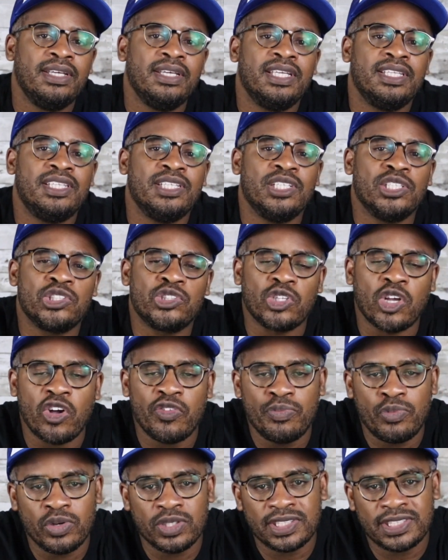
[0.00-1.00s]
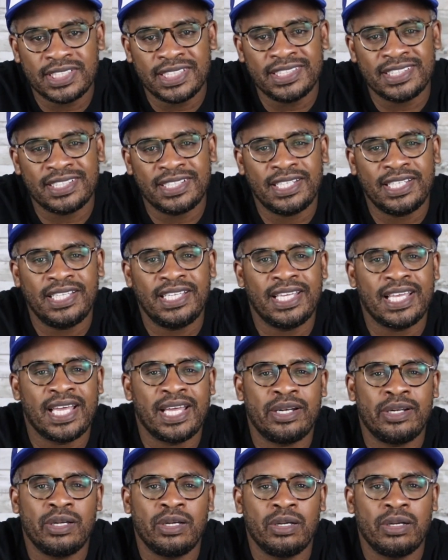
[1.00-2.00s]
And then his sophomore season, he
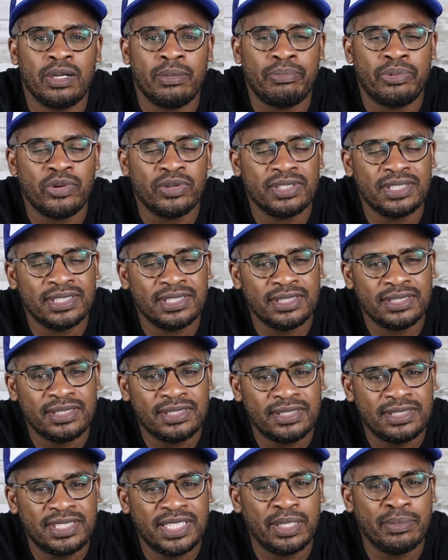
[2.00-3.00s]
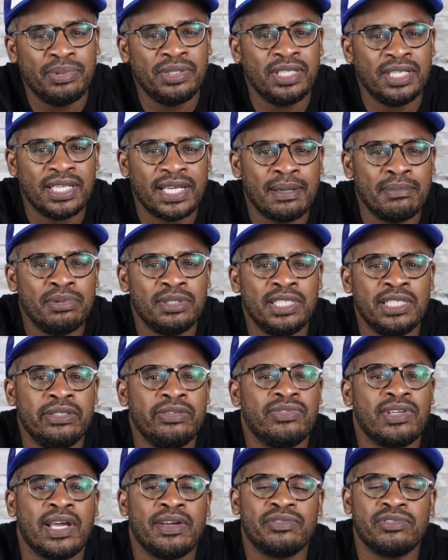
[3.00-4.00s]
had a broken tibia, I
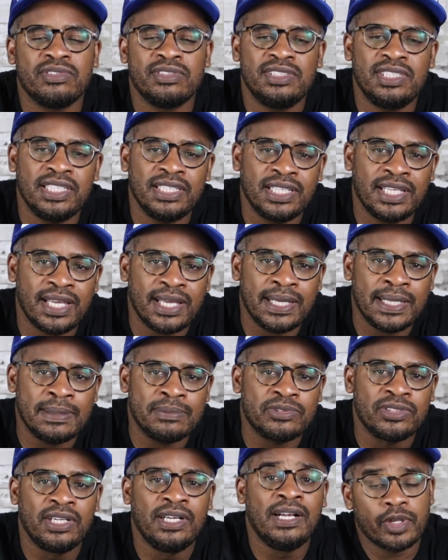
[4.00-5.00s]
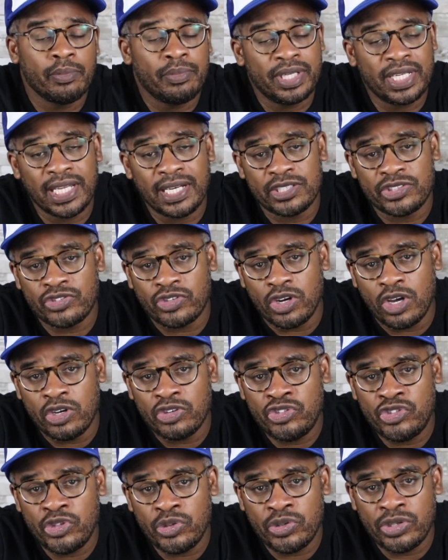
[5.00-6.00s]
believe, after 10 games. But he had a
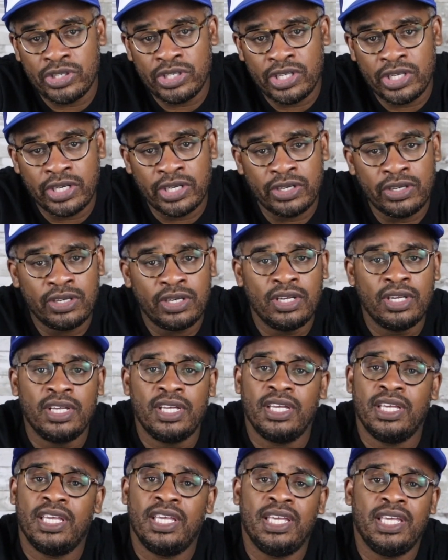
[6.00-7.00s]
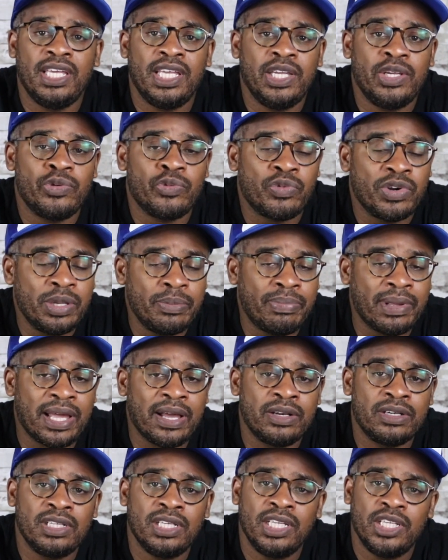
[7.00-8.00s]
strong junior year. He
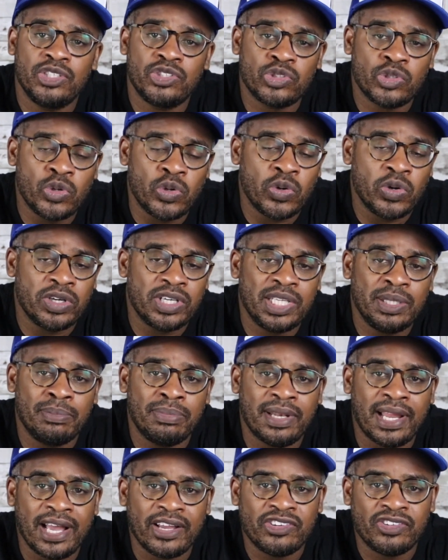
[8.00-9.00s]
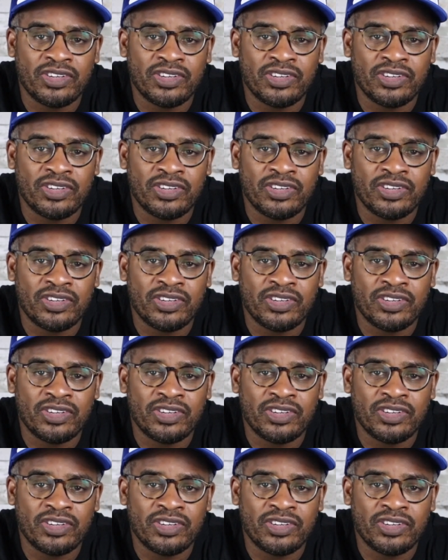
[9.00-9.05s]
rebounded, he scored, he blocked